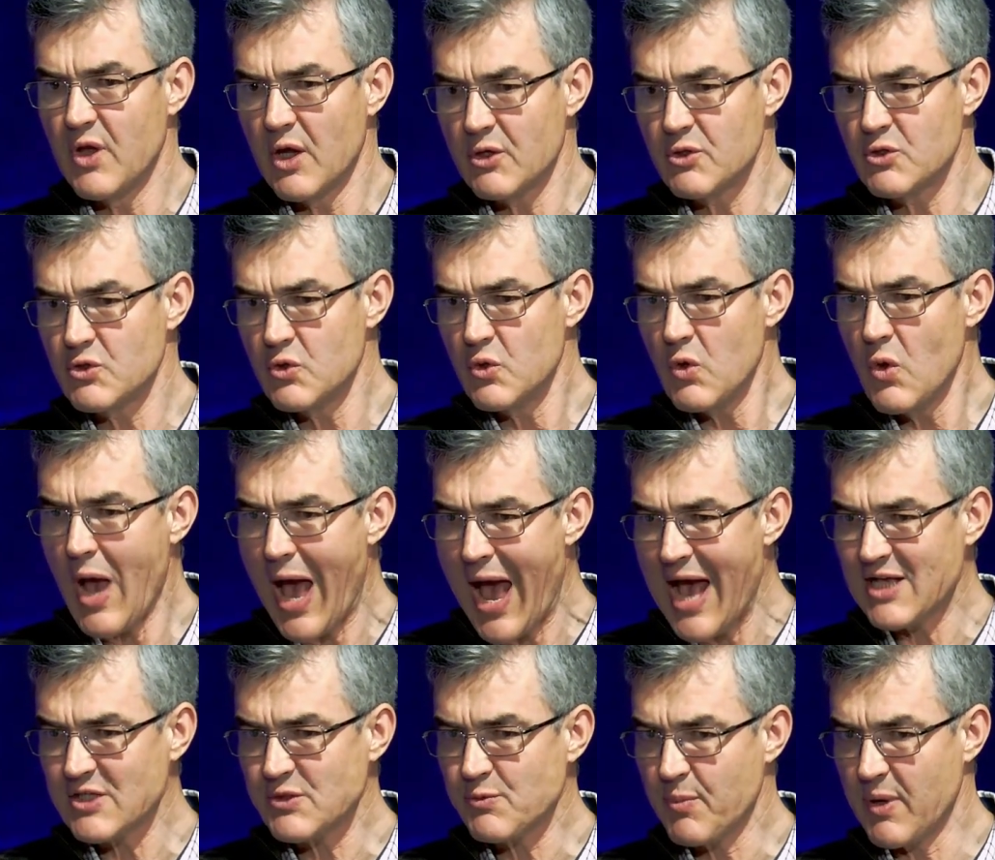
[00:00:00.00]
are two
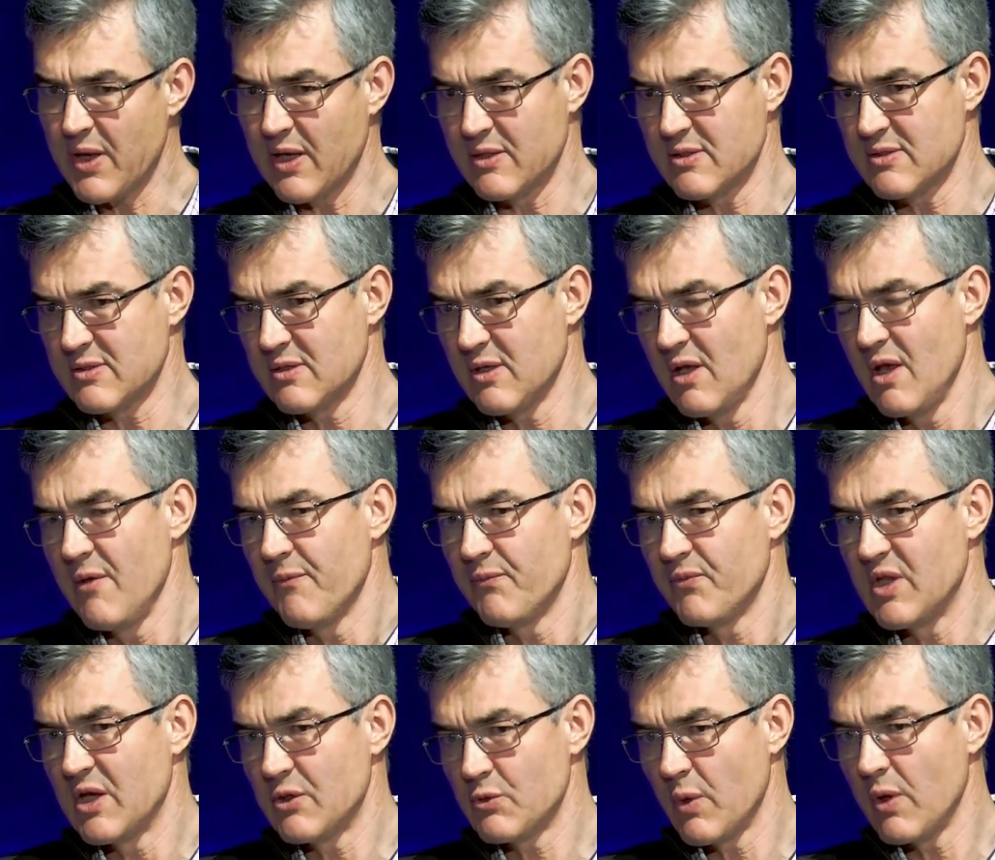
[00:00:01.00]
aspects
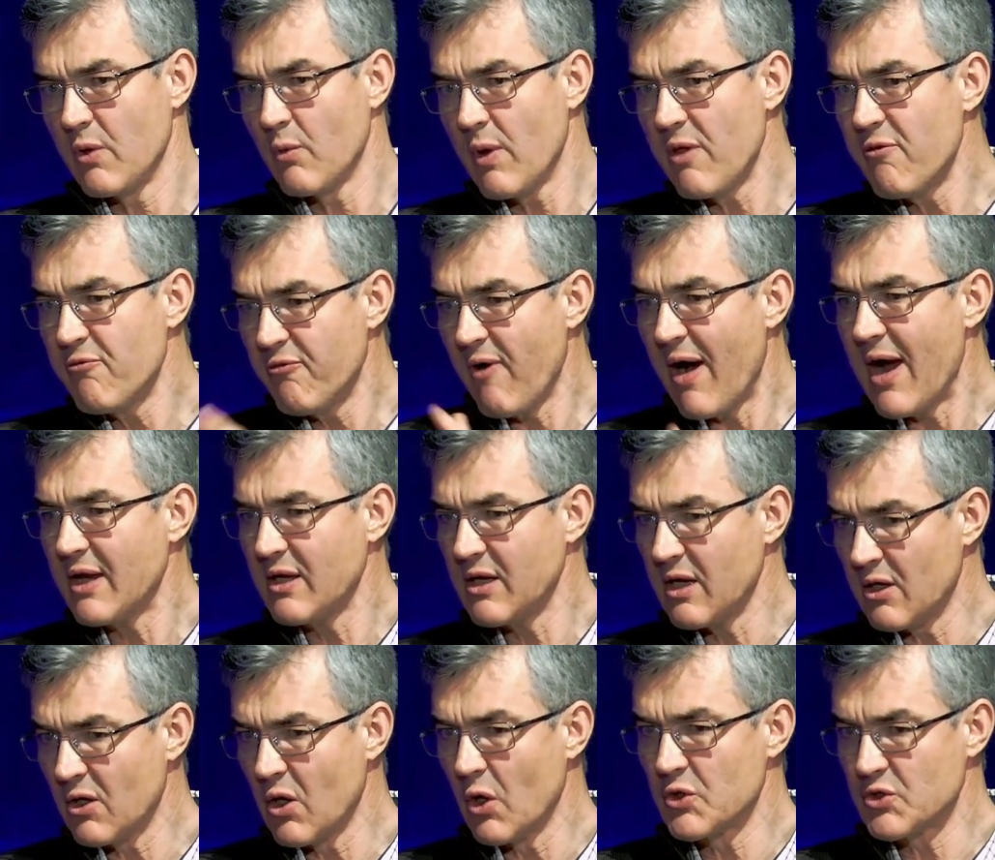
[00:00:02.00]
that we find
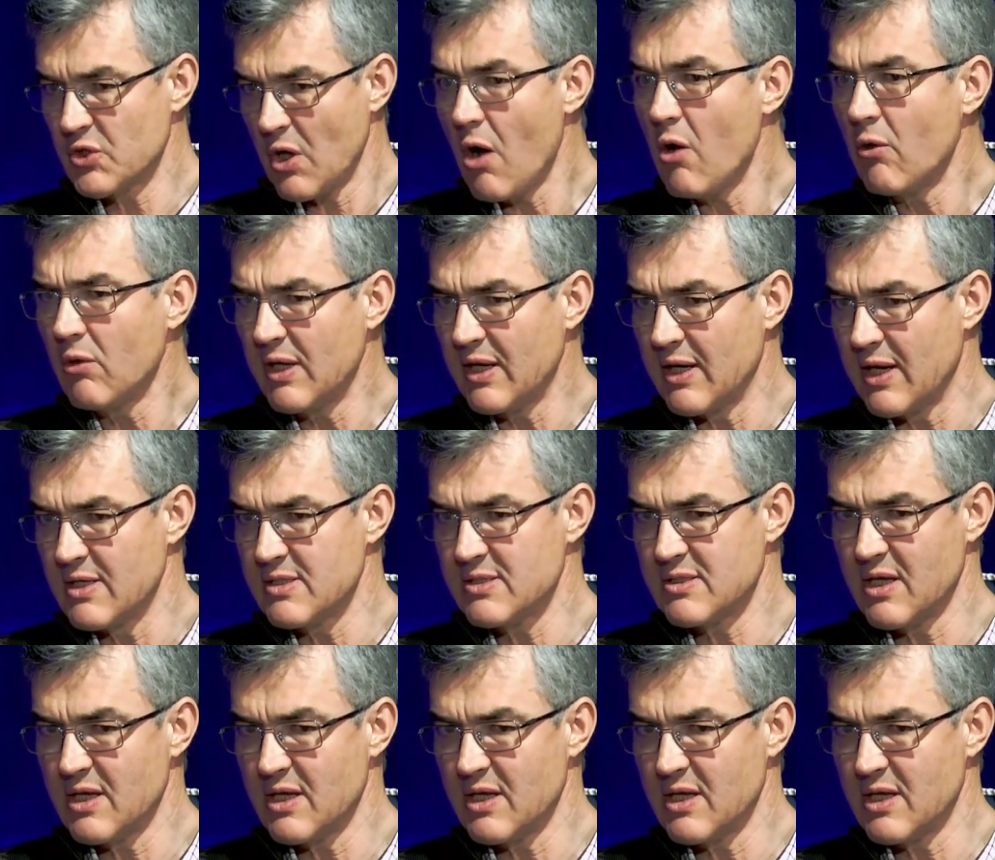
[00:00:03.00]
in God's holiness